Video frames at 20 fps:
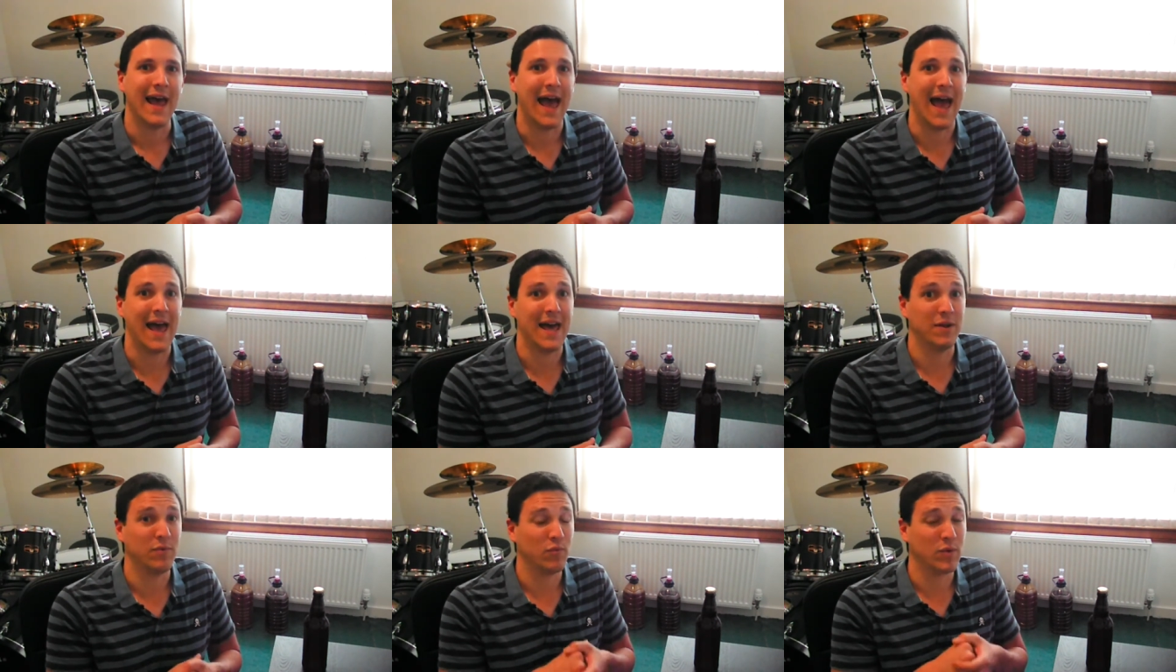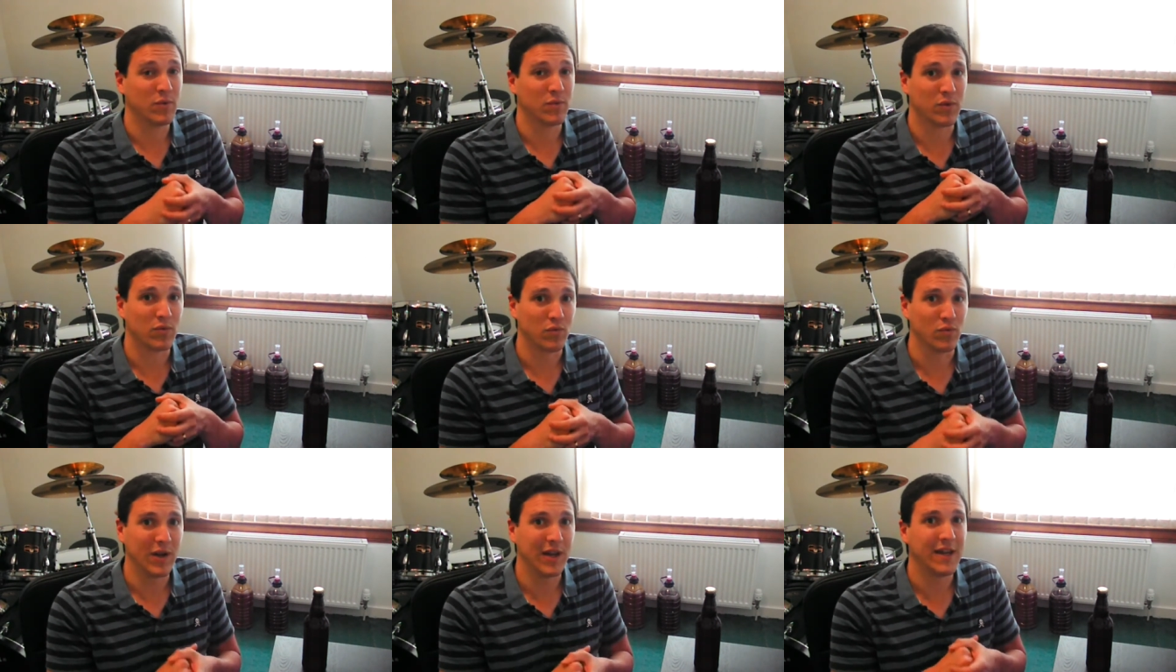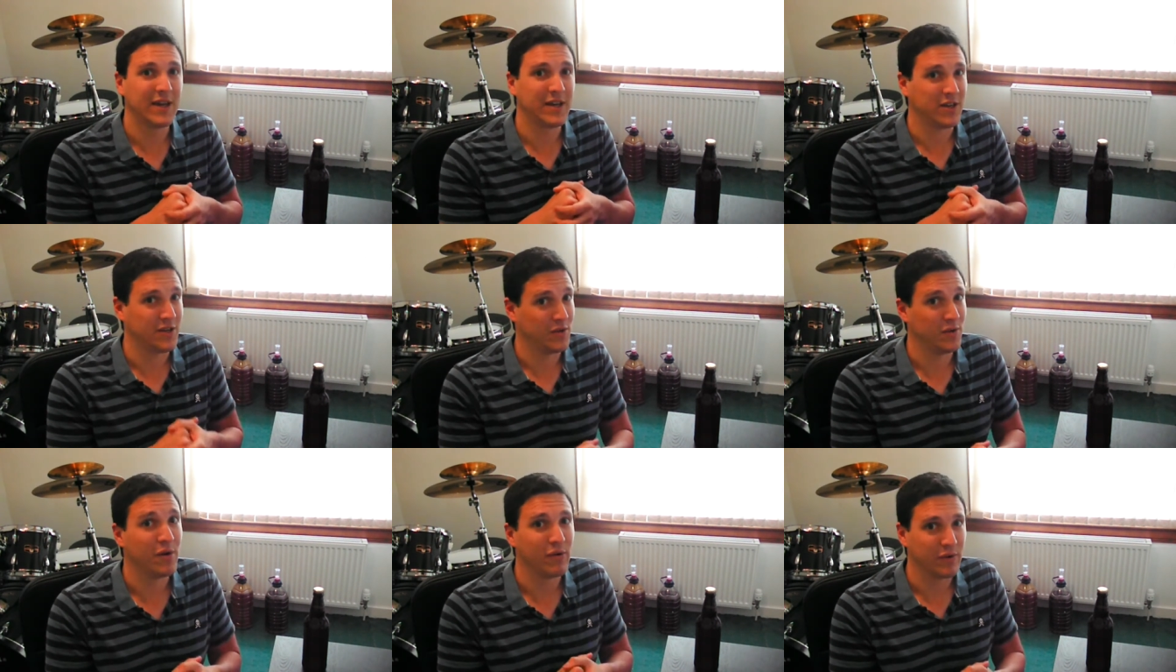And we were really
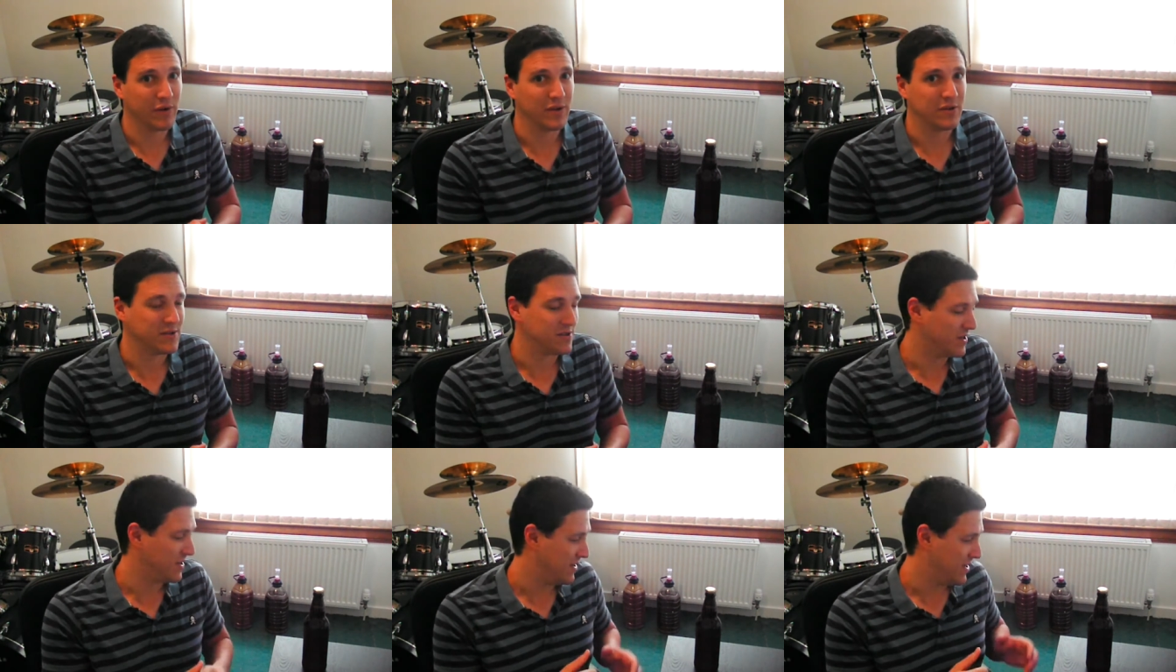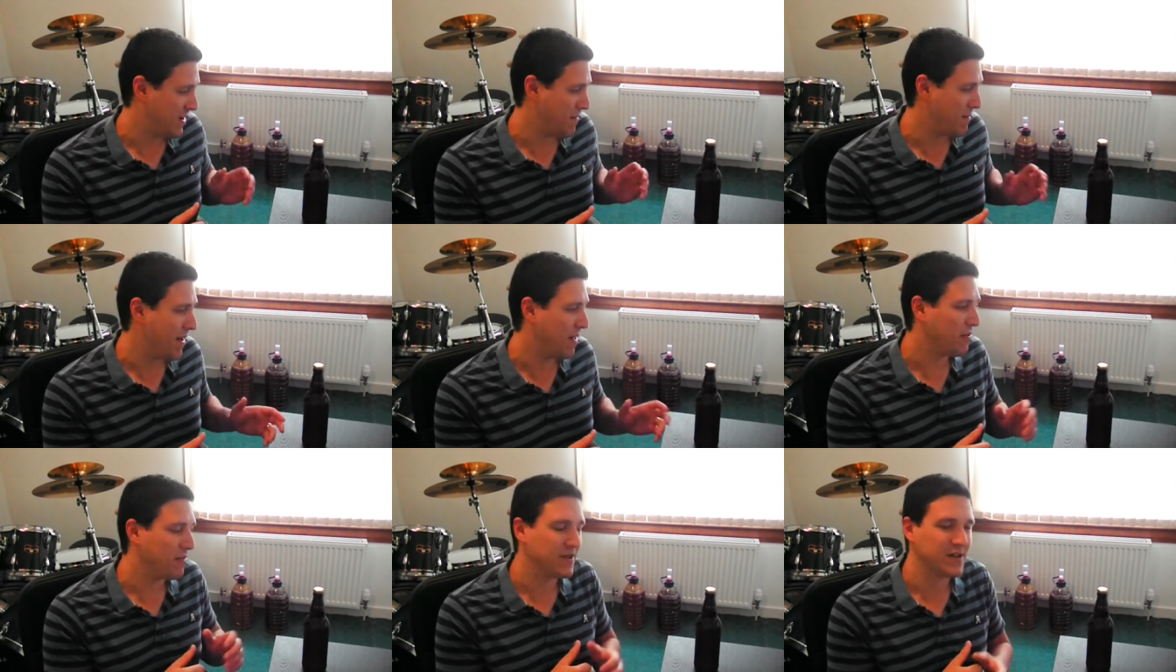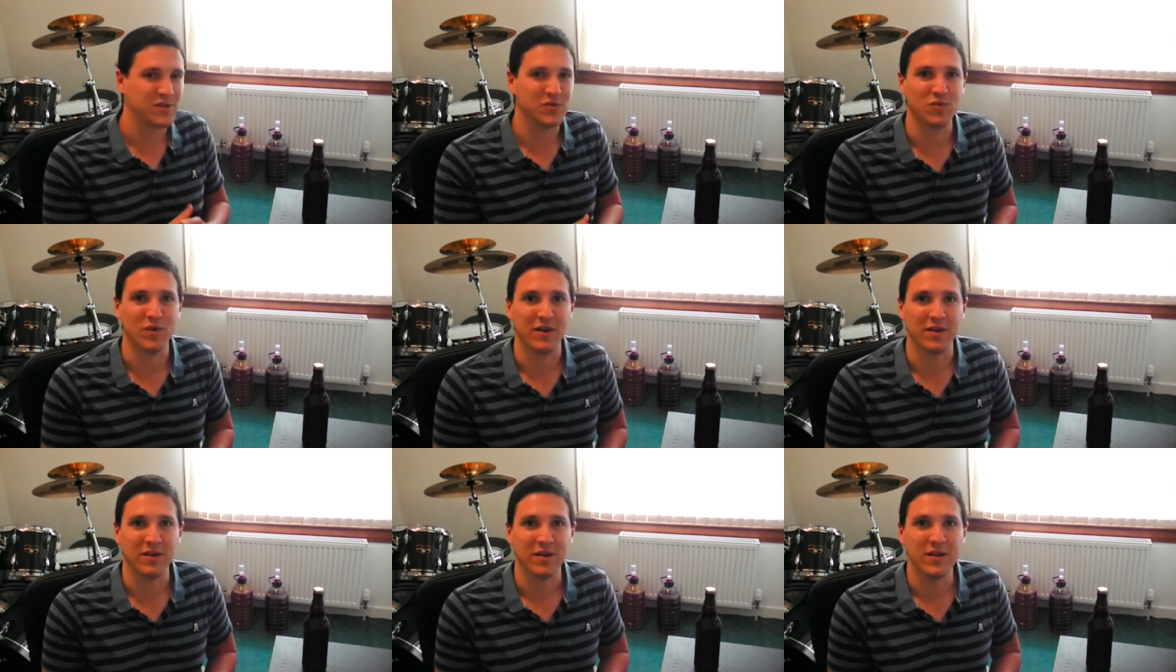curious about
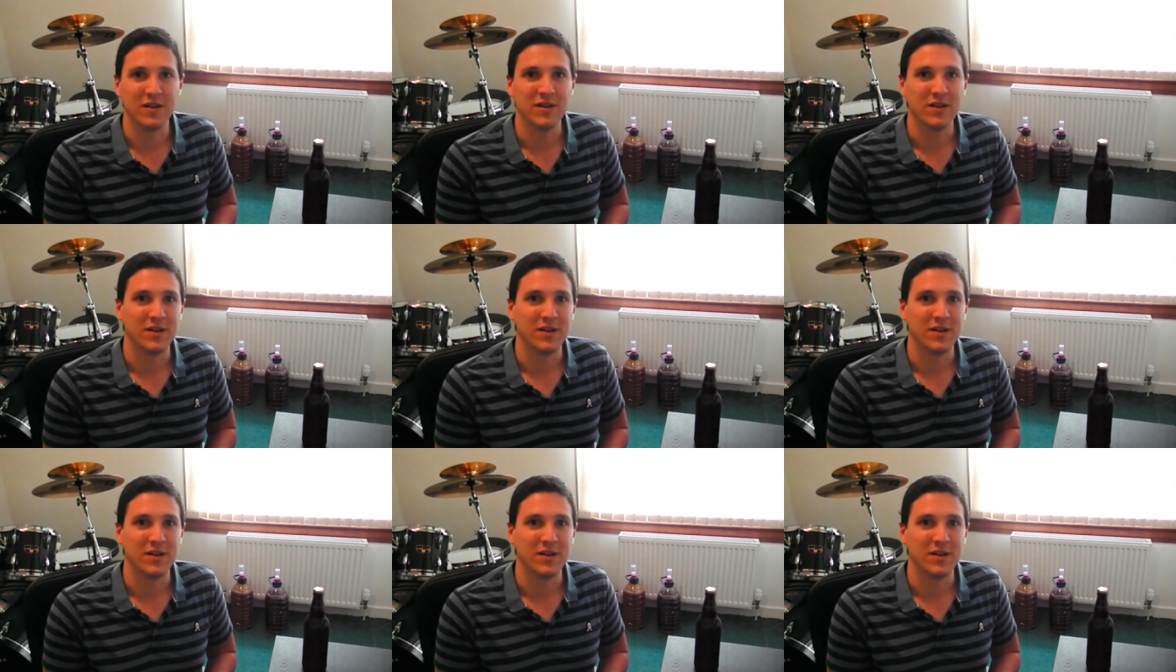this one,